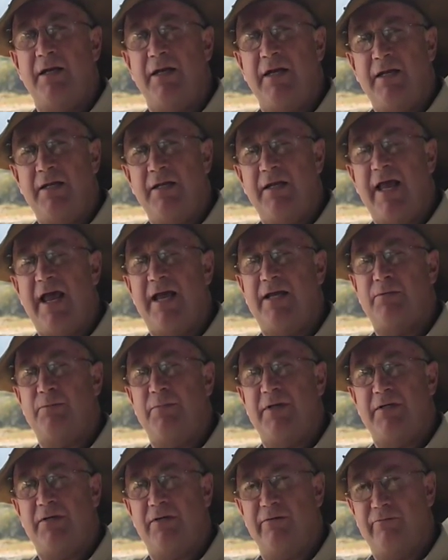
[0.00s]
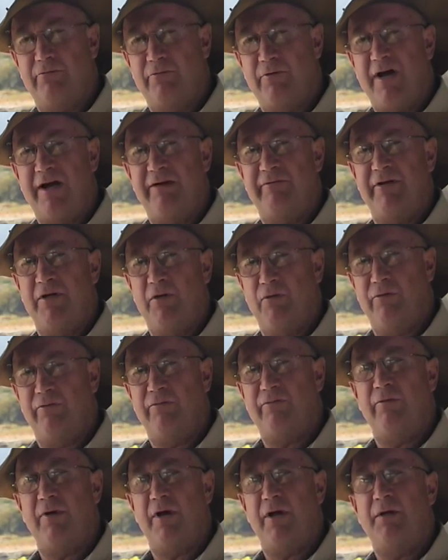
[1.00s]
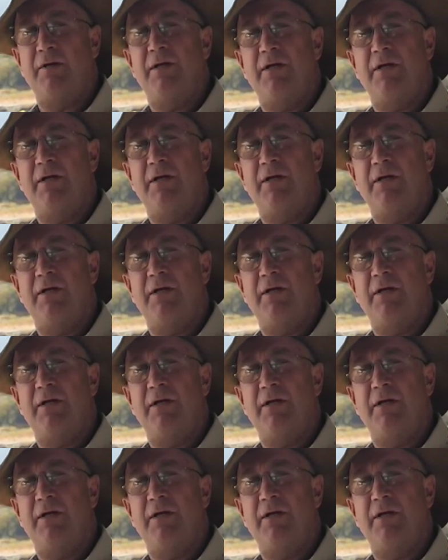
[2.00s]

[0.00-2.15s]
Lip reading: in the aspect of driving off-road.